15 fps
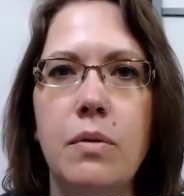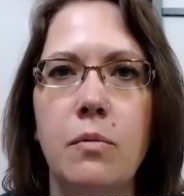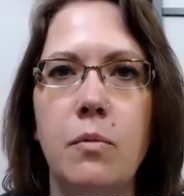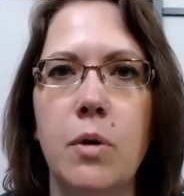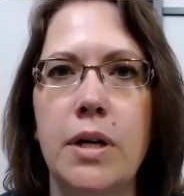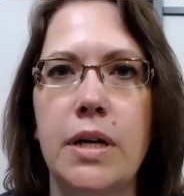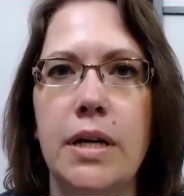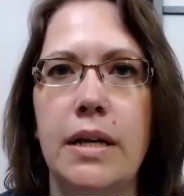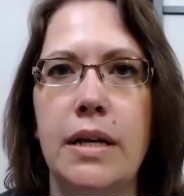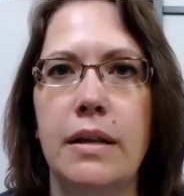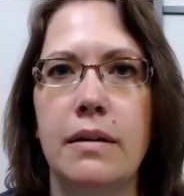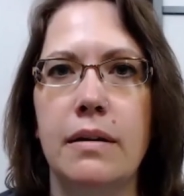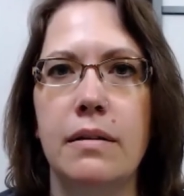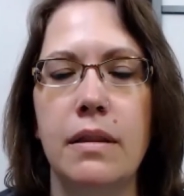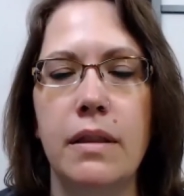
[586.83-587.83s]

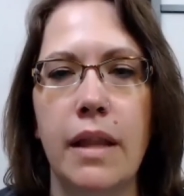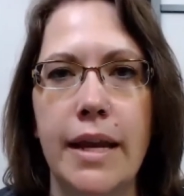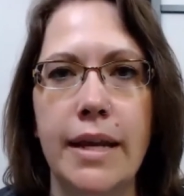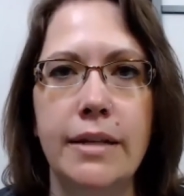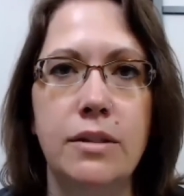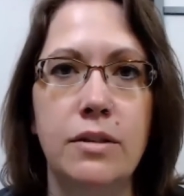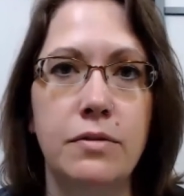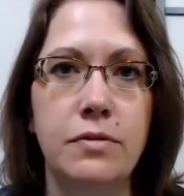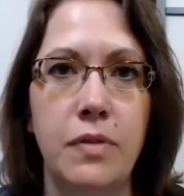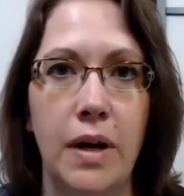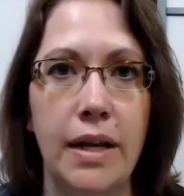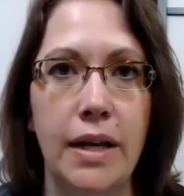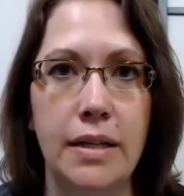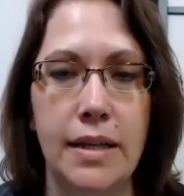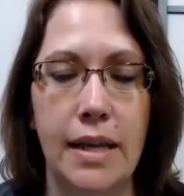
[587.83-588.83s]
would like to
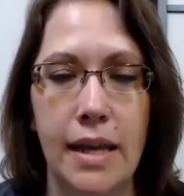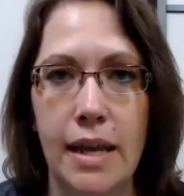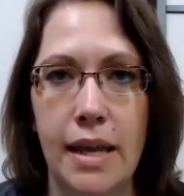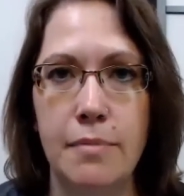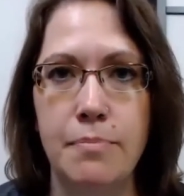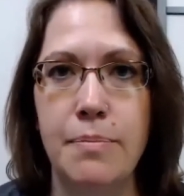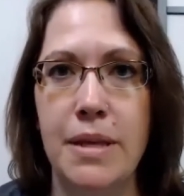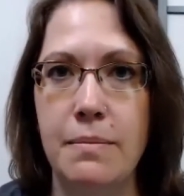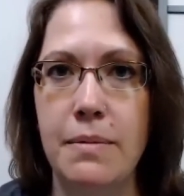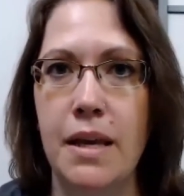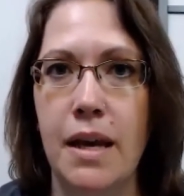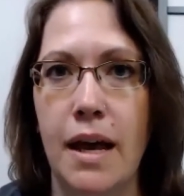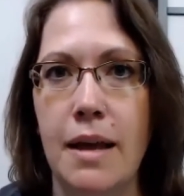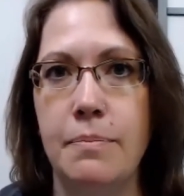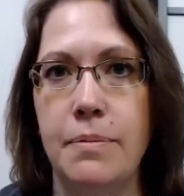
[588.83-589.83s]
find a
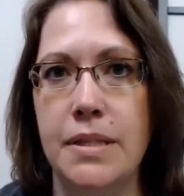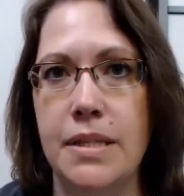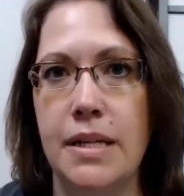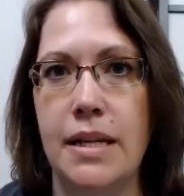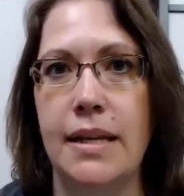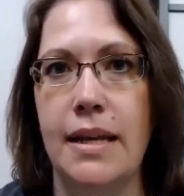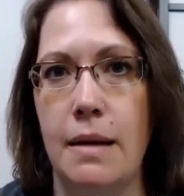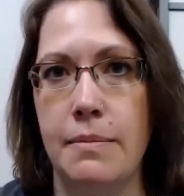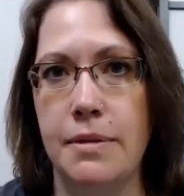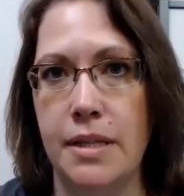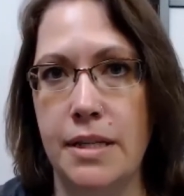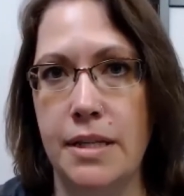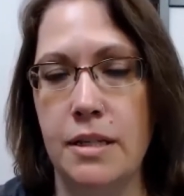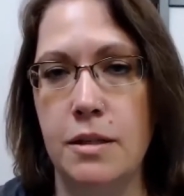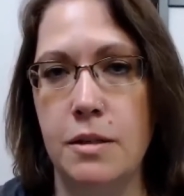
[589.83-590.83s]
PBI, placenta
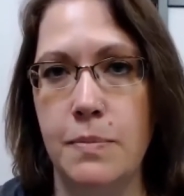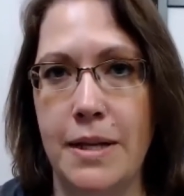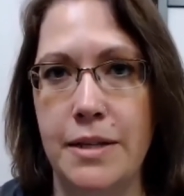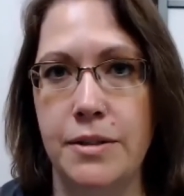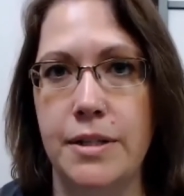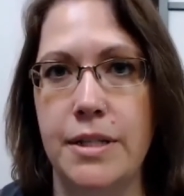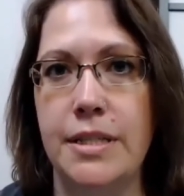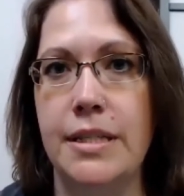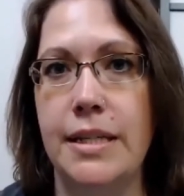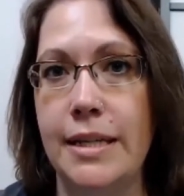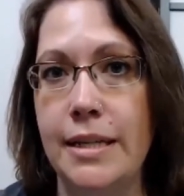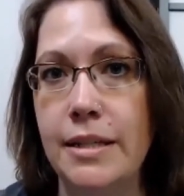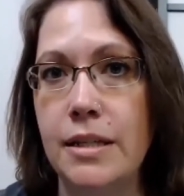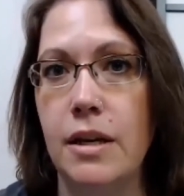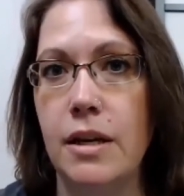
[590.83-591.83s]
encapsulation specialist
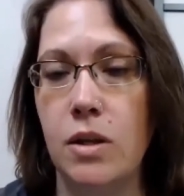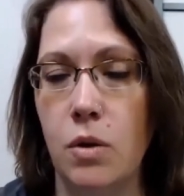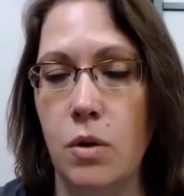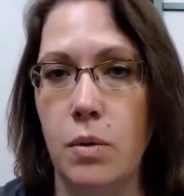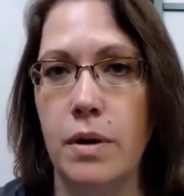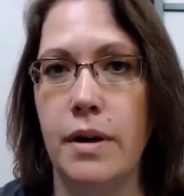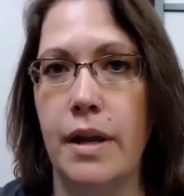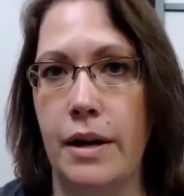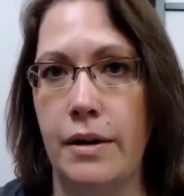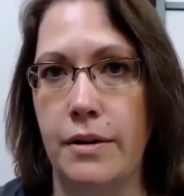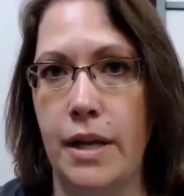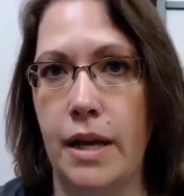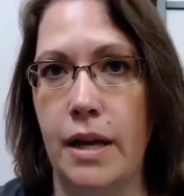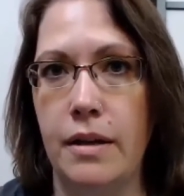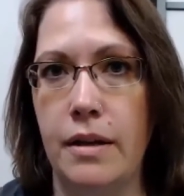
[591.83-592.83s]
in your
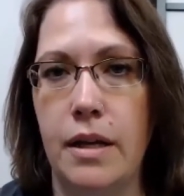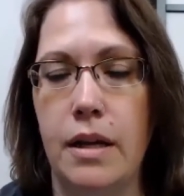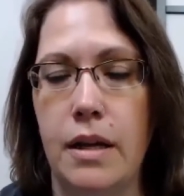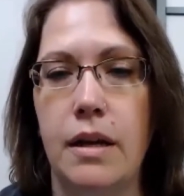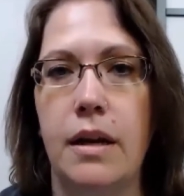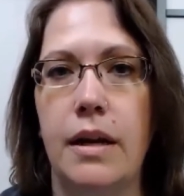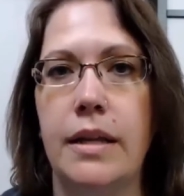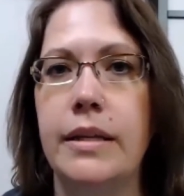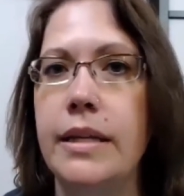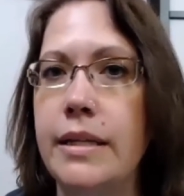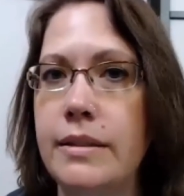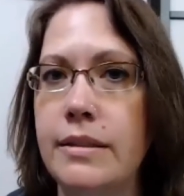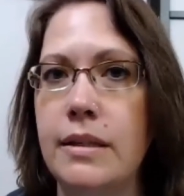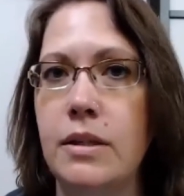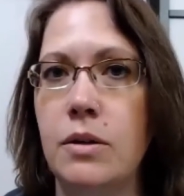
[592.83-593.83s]
area, an
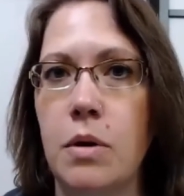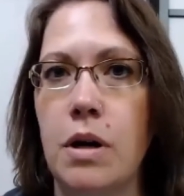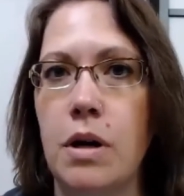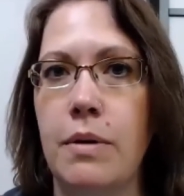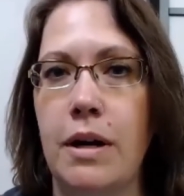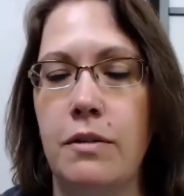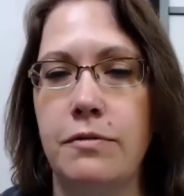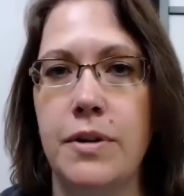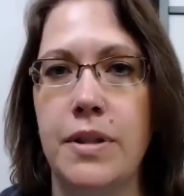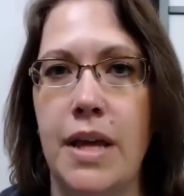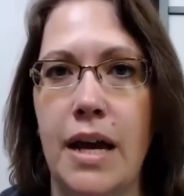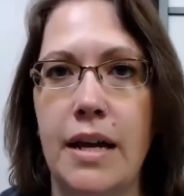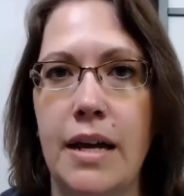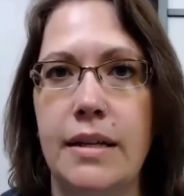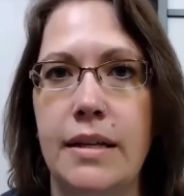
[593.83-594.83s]
easy URL for
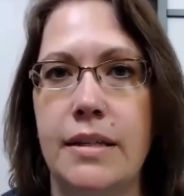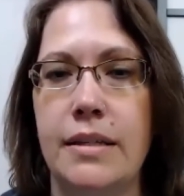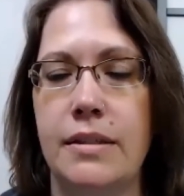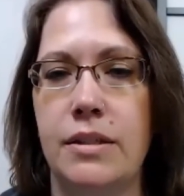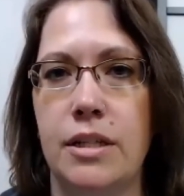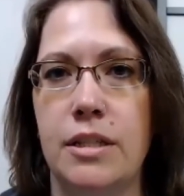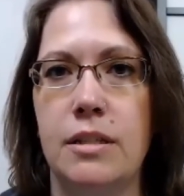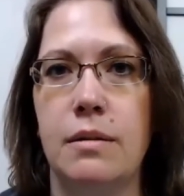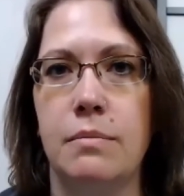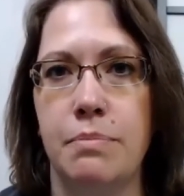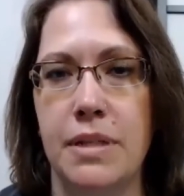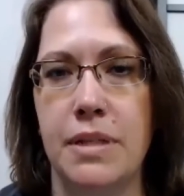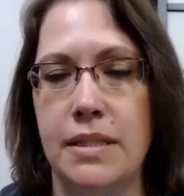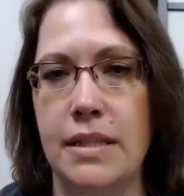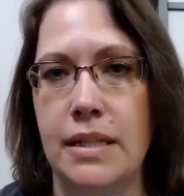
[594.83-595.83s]
that is just
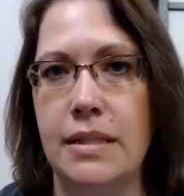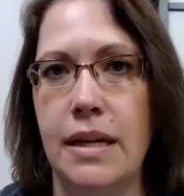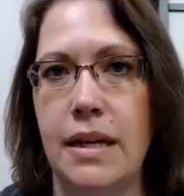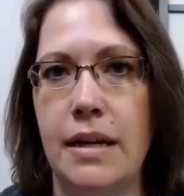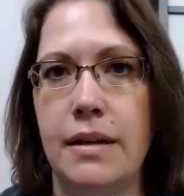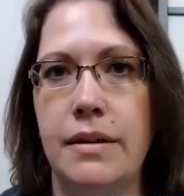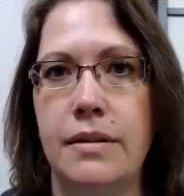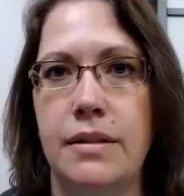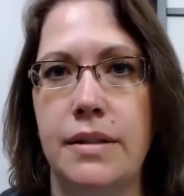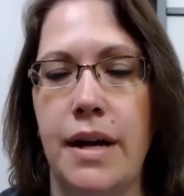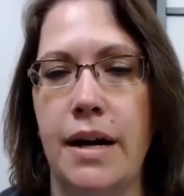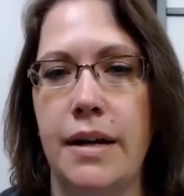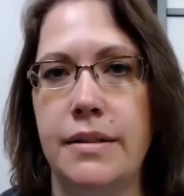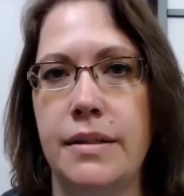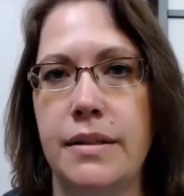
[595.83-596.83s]

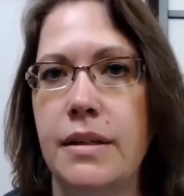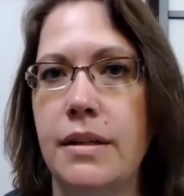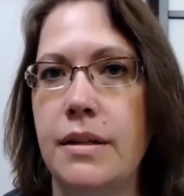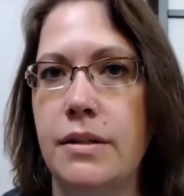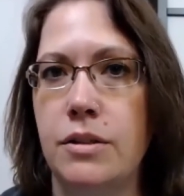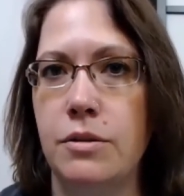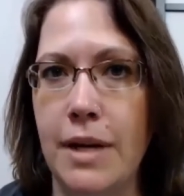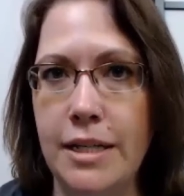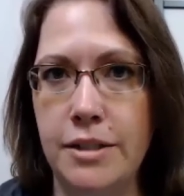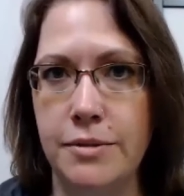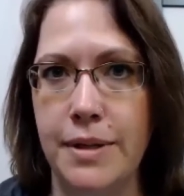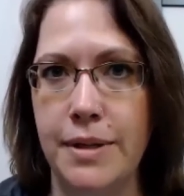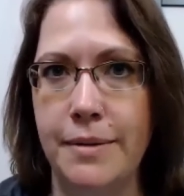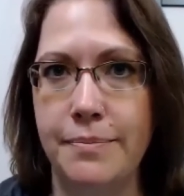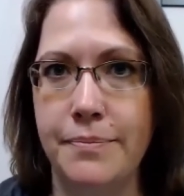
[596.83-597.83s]
placenta.directory.
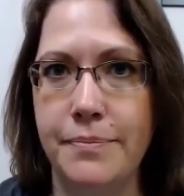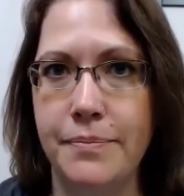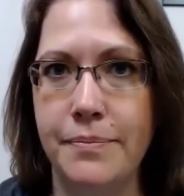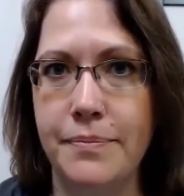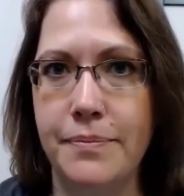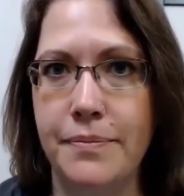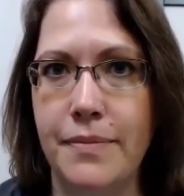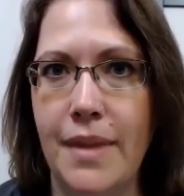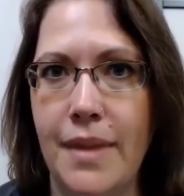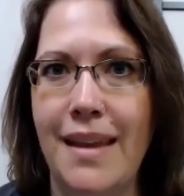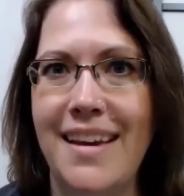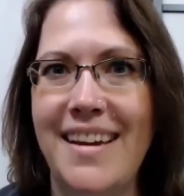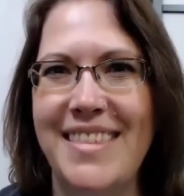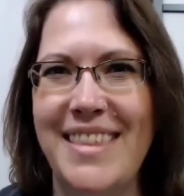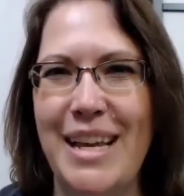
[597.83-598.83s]

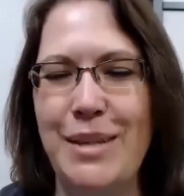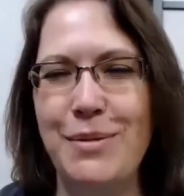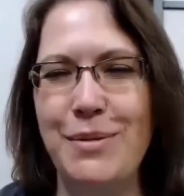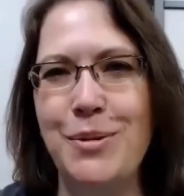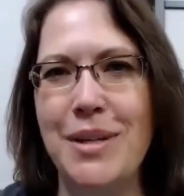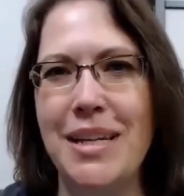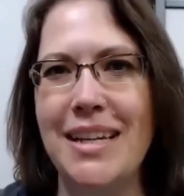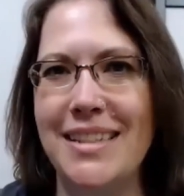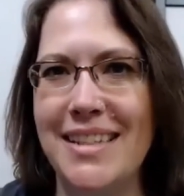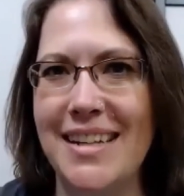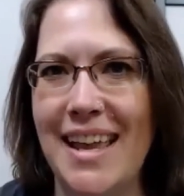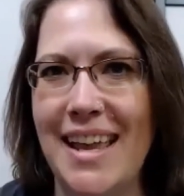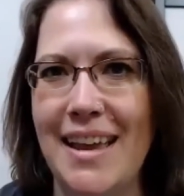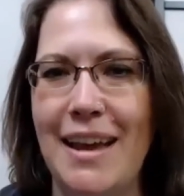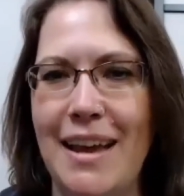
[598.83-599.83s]
Thanks for tuning in
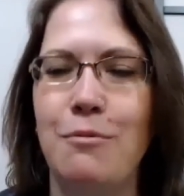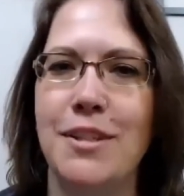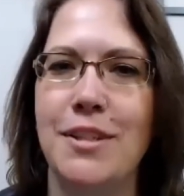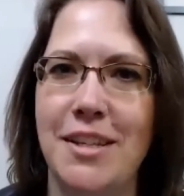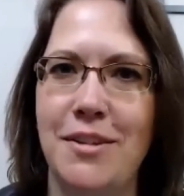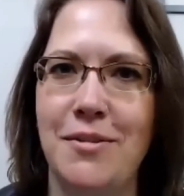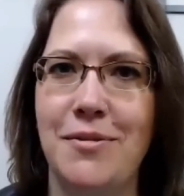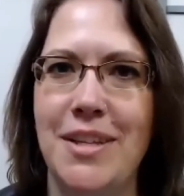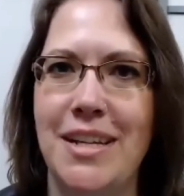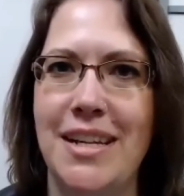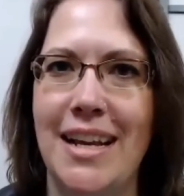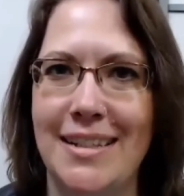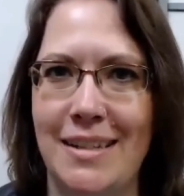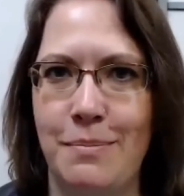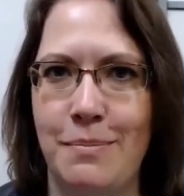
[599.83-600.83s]
today, and we'll see you for the
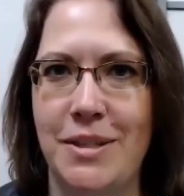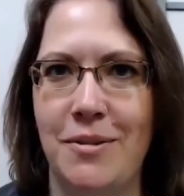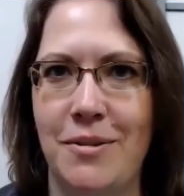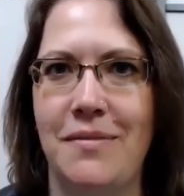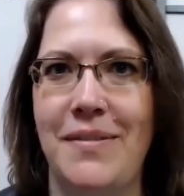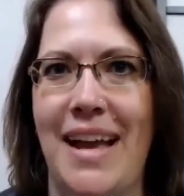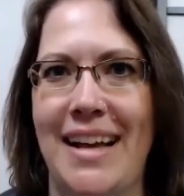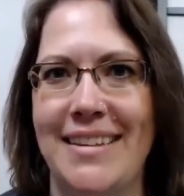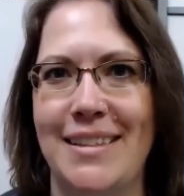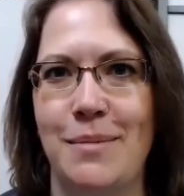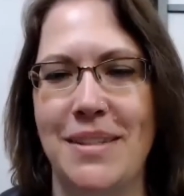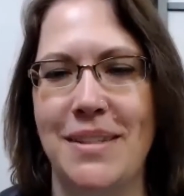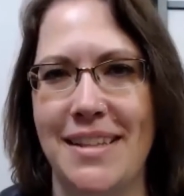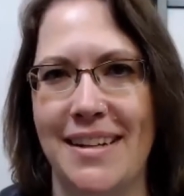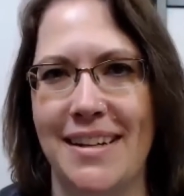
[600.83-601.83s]
next episode of Ask the
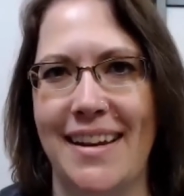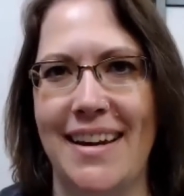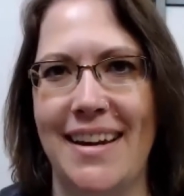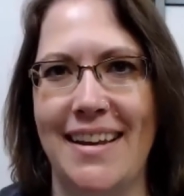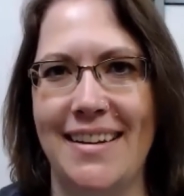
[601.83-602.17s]
Placenta Lady.